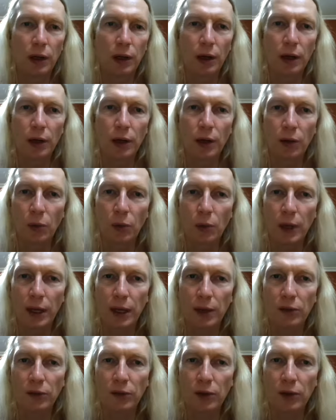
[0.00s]
Another way
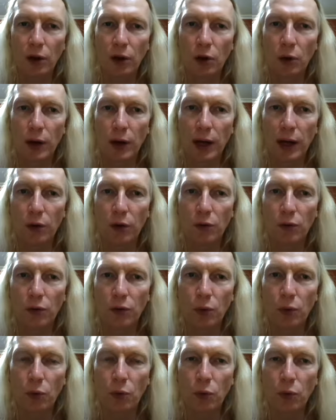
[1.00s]
is to go out
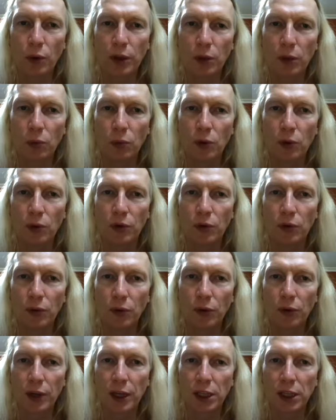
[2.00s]
for a walk in the woods or
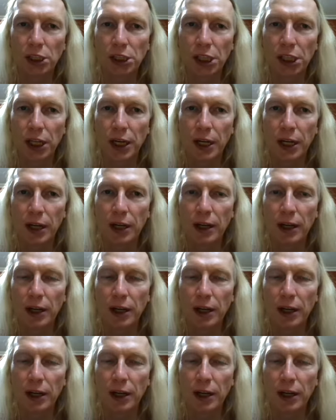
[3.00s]
take a shower,